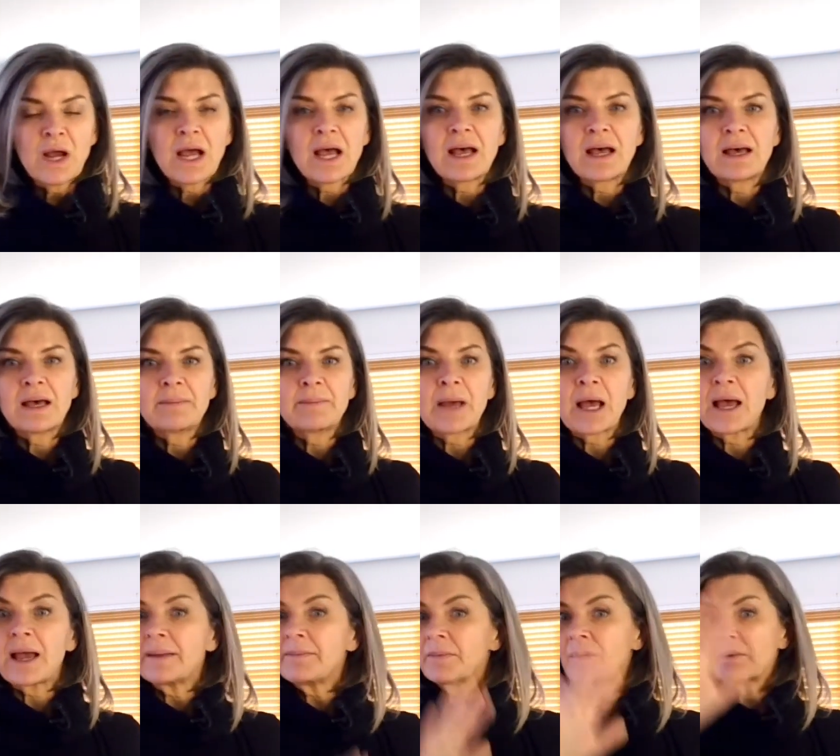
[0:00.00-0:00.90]

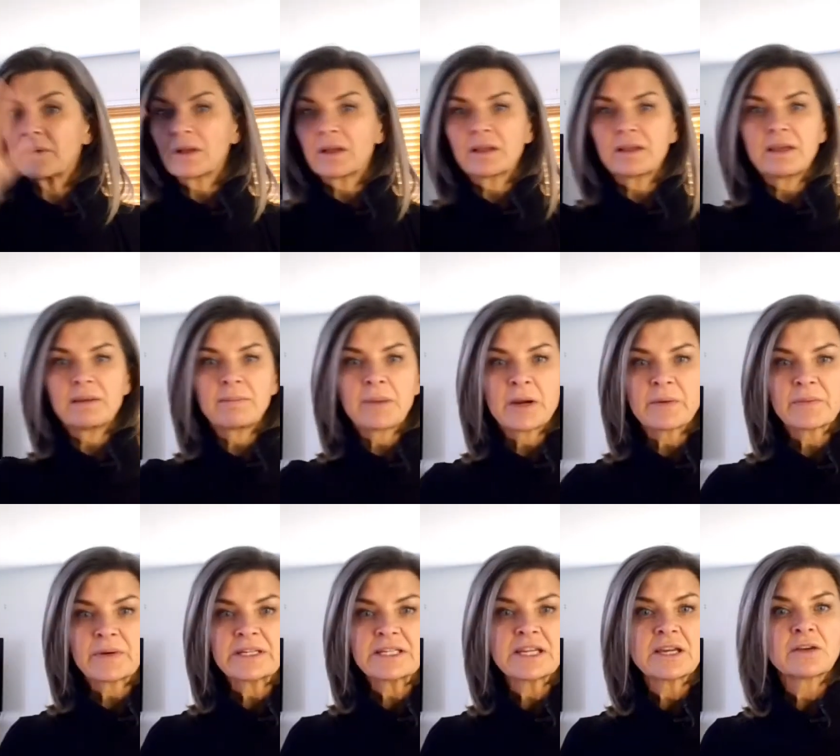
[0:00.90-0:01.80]
I'm in my
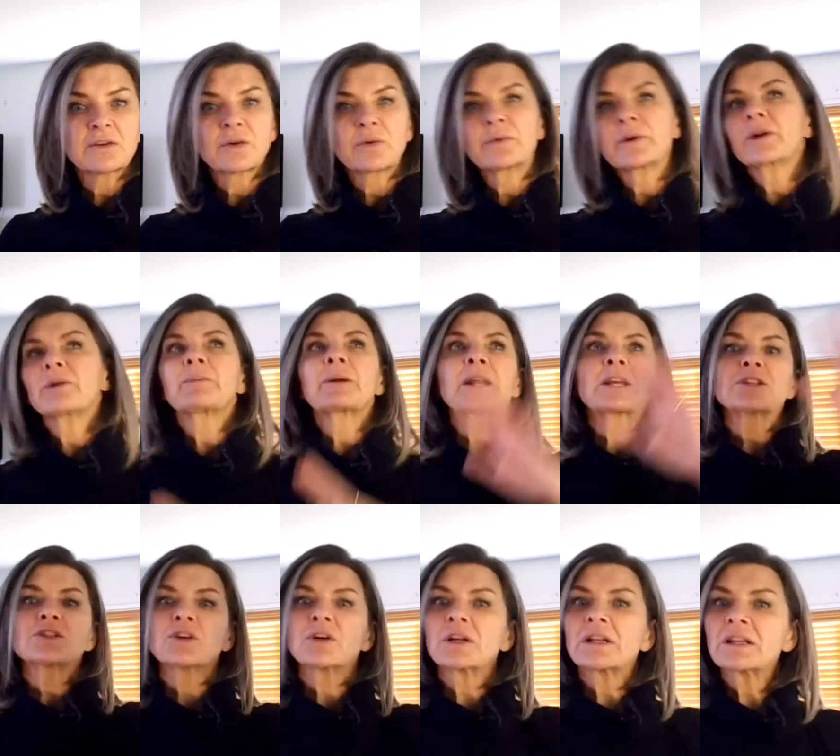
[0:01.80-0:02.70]
retail career, but I
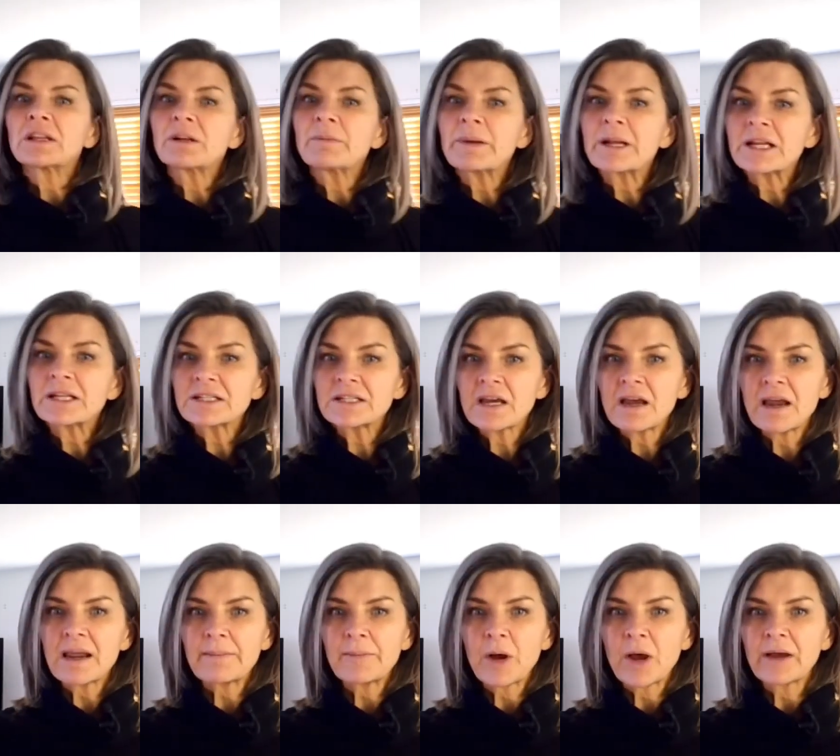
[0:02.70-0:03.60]
took a little bit of
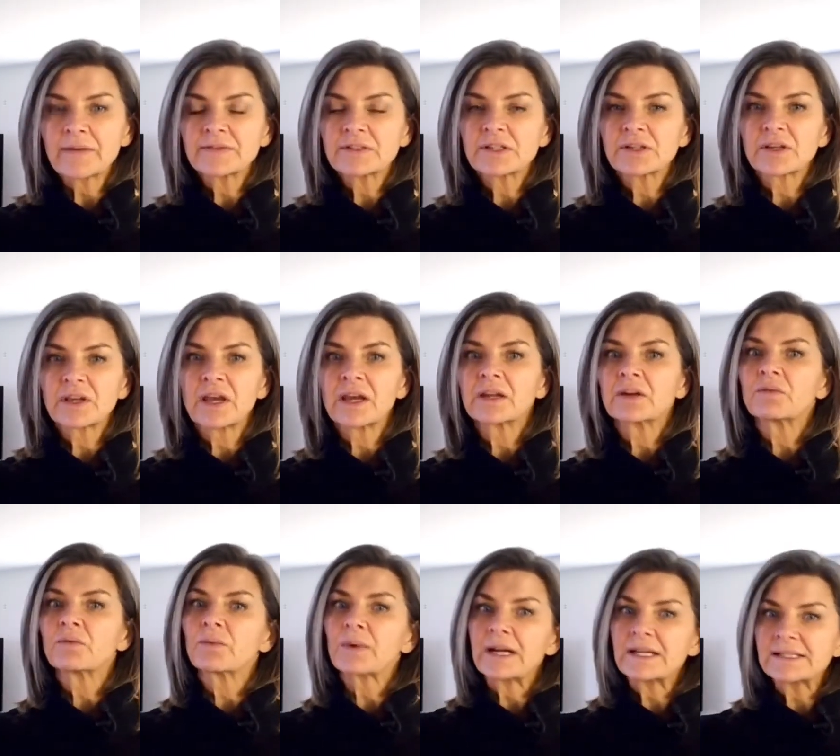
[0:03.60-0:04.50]
time off to kind
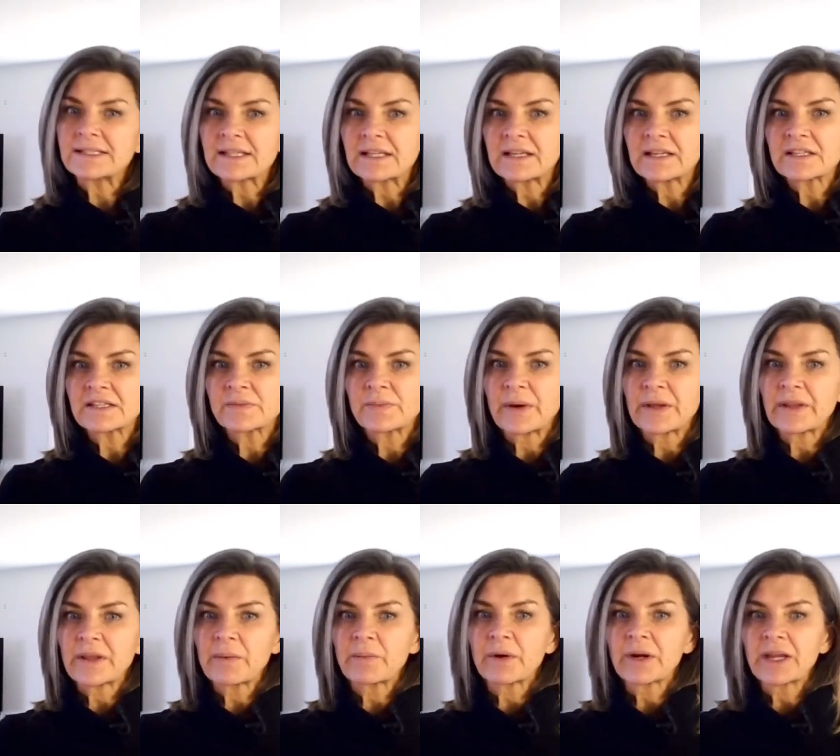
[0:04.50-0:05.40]
of raise the kids while
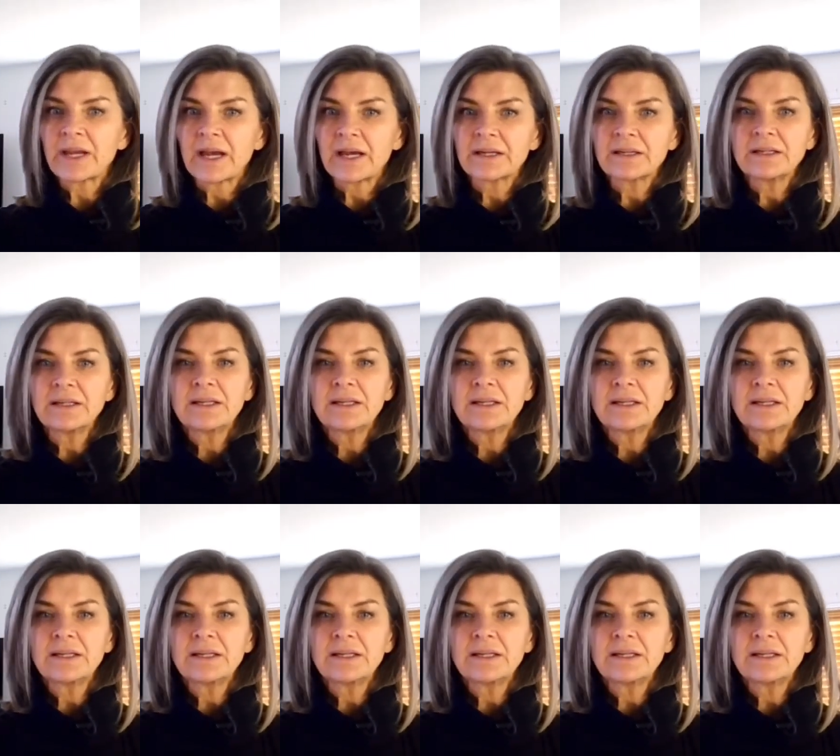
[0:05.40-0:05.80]
they were young.